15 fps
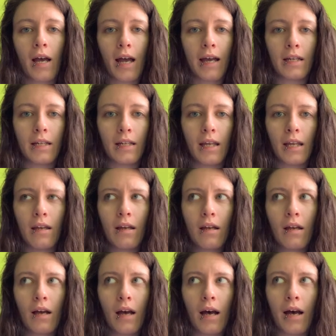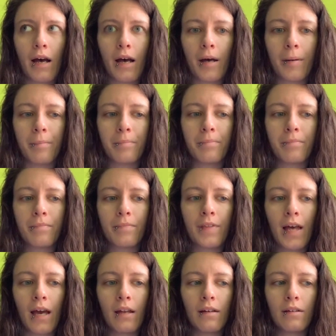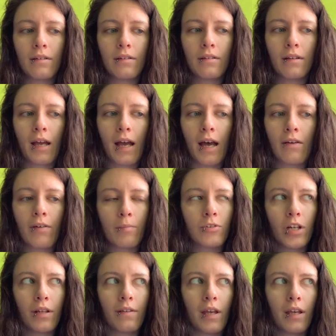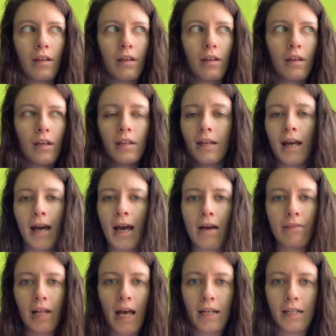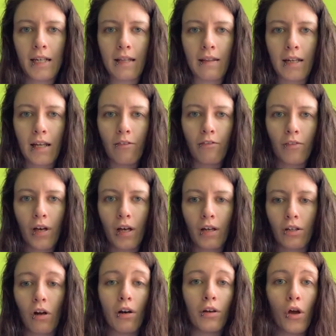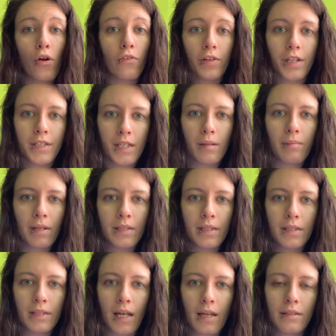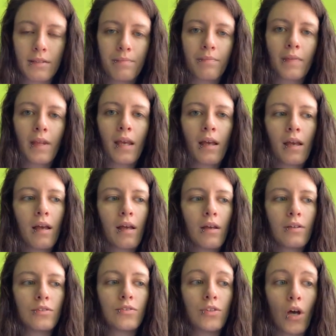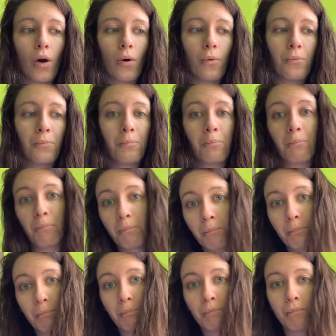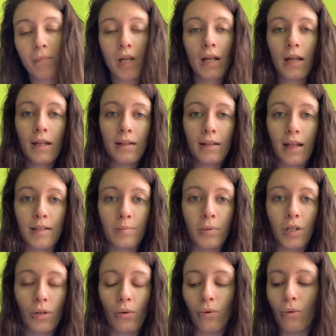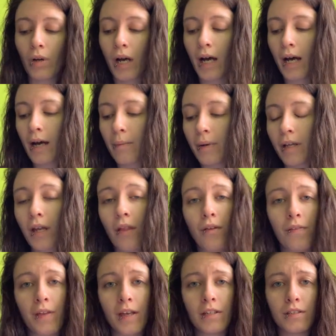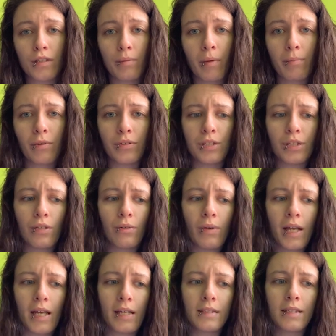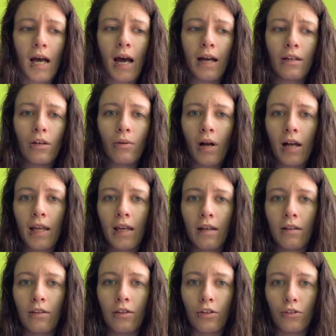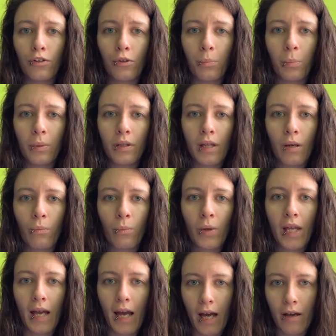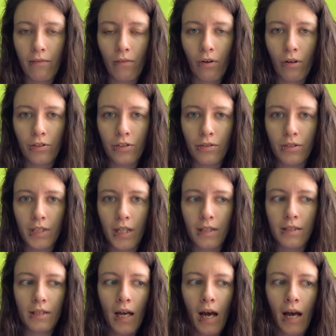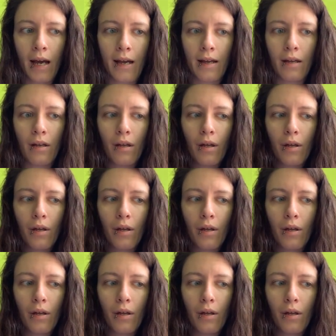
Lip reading: had any that have, I'm trying to think, yeah, I haven't had any that have gone over the 10 business days. So that's pretty cool. Another thing to remember too is, I know in the group that we have, our 2 cents, I